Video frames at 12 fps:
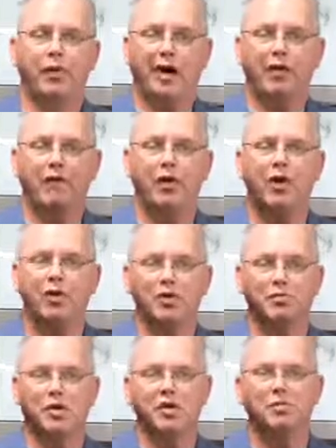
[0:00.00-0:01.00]
But our
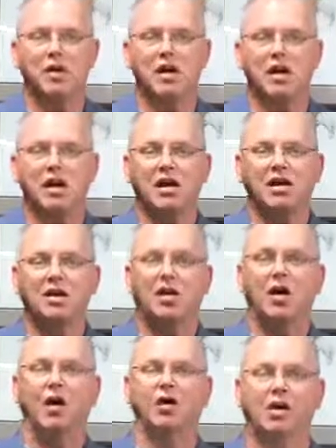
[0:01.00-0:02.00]
focus must be
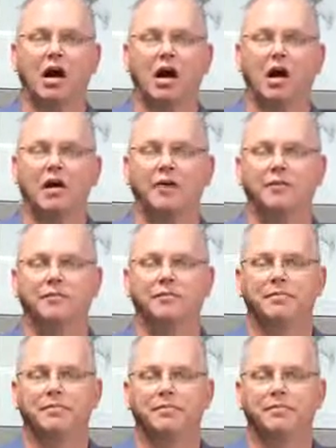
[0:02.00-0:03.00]
on God,
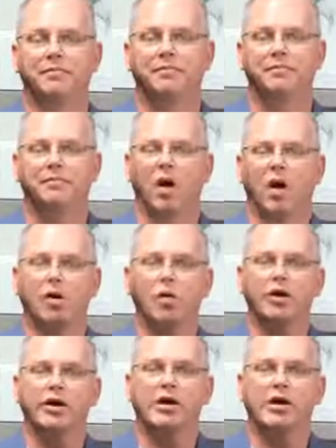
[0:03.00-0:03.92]
on